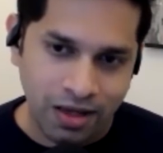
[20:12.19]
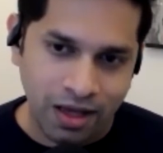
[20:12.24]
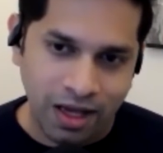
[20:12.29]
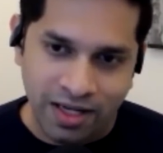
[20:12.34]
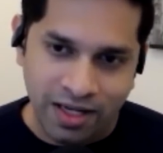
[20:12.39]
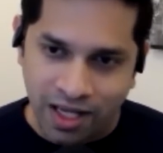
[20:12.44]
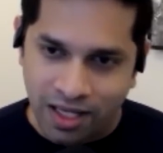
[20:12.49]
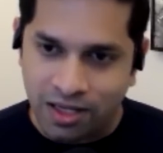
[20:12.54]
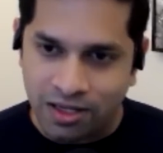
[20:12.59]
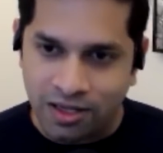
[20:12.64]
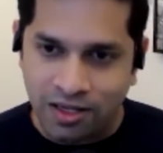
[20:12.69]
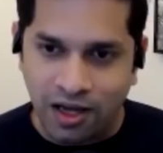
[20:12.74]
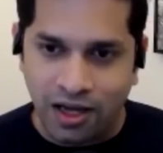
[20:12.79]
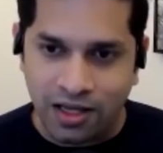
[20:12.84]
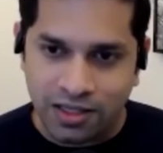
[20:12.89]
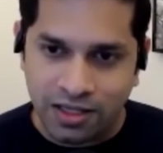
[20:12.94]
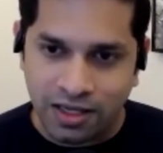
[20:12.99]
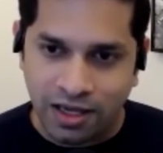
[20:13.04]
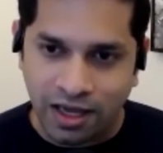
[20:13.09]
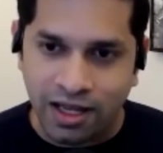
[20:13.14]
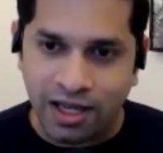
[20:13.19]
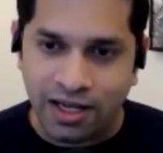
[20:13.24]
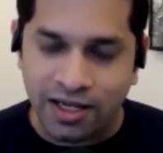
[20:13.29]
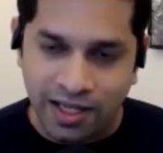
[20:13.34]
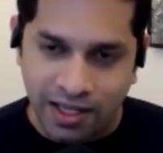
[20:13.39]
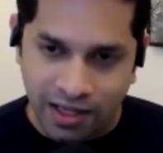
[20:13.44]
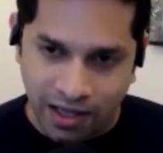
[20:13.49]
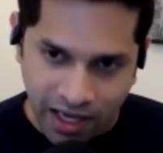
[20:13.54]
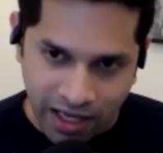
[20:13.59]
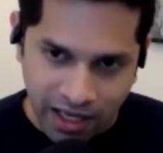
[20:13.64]
I take the task and
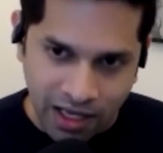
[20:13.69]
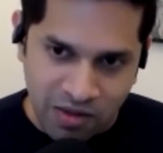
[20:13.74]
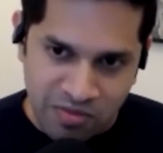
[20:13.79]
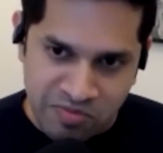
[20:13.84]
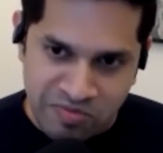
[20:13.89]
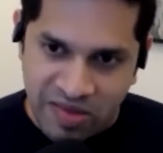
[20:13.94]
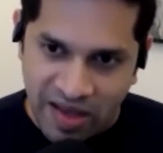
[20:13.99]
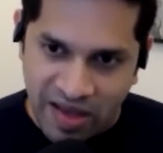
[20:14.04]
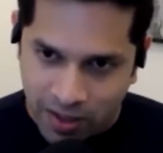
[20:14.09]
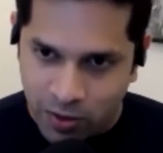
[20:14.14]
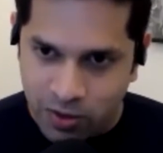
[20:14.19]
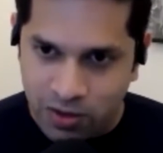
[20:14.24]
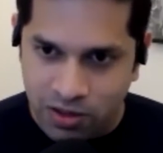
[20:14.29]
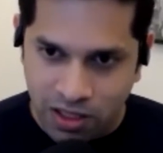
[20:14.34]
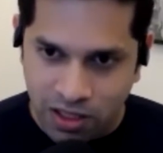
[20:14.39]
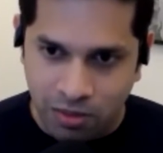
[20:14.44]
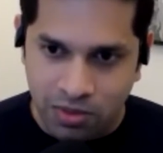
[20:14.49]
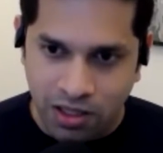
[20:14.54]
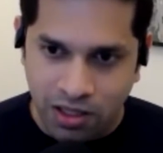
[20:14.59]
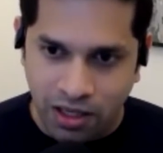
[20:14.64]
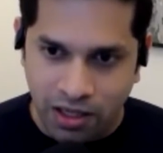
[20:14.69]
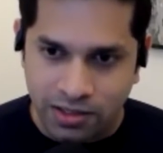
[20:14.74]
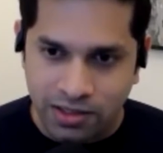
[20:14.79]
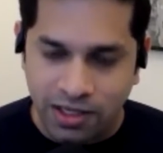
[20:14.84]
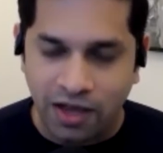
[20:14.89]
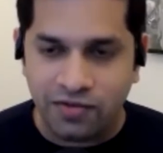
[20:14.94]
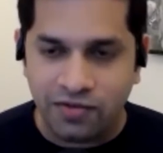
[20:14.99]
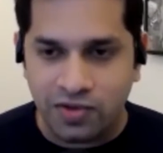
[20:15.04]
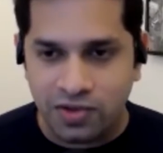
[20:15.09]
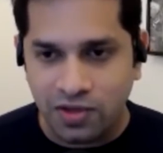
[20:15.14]
I come back to the same task after the